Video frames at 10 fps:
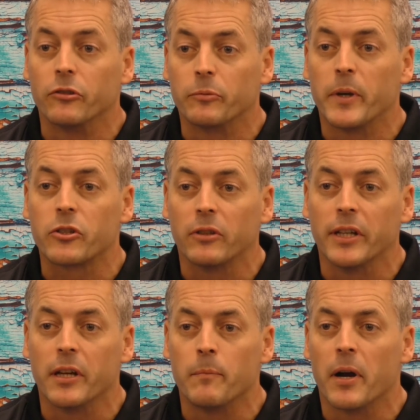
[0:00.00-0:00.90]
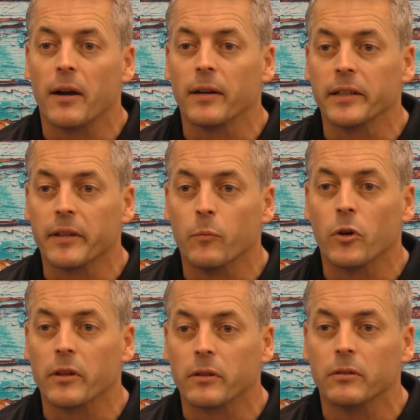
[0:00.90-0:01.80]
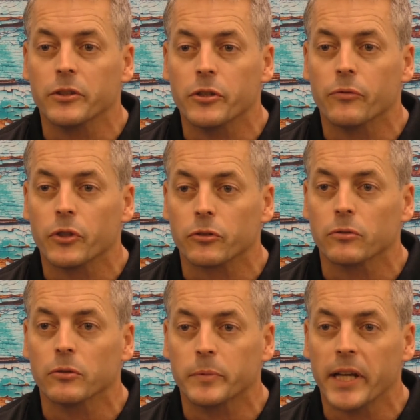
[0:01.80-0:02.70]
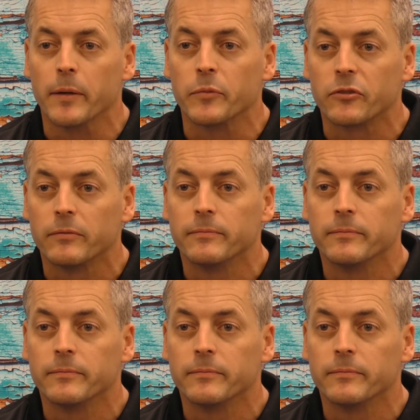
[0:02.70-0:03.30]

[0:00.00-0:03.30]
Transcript: especially in umpiring, than one of the collegiate official group camps.